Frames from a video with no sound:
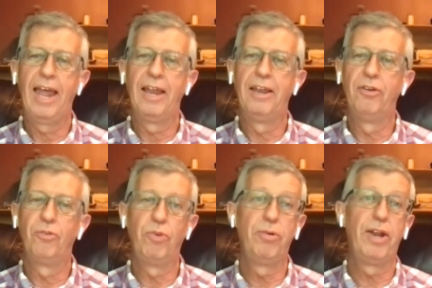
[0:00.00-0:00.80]

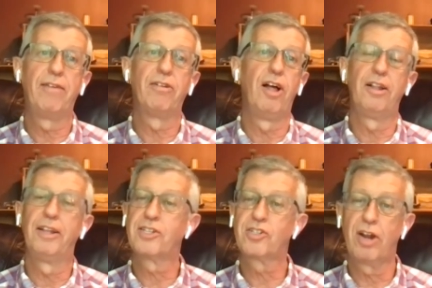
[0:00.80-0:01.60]
And we would have a
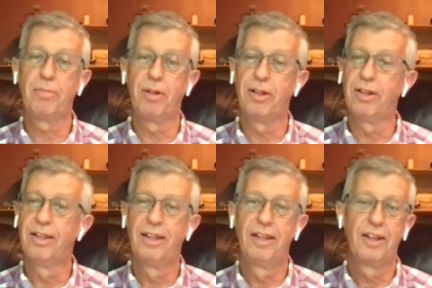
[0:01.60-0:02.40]
lot less
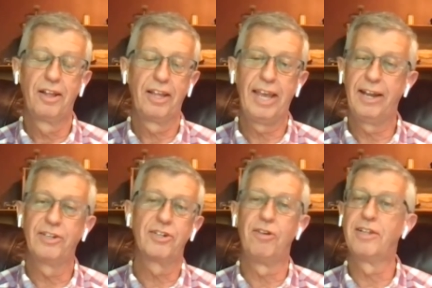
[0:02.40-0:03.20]
trouble
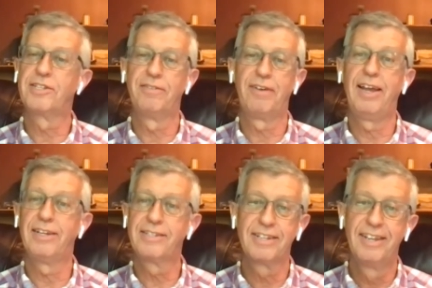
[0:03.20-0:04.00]
getting to mm.
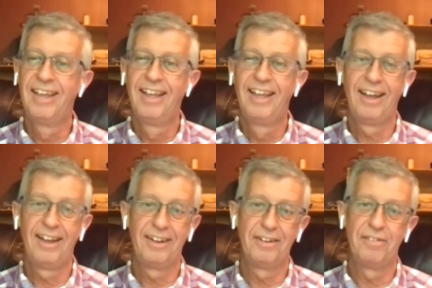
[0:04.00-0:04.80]
Roncesvalles
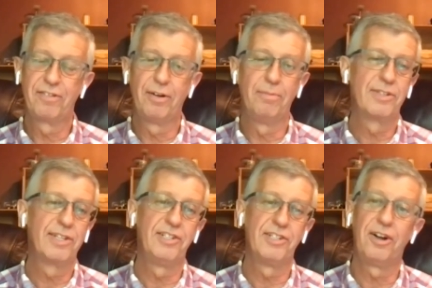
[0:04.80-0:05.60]
uh, from
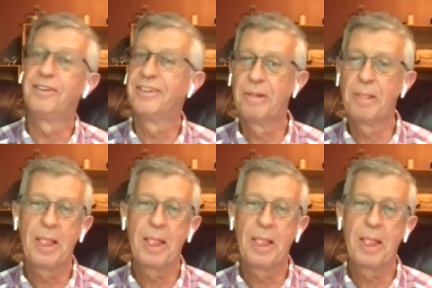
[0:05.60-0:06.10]
St. Jean.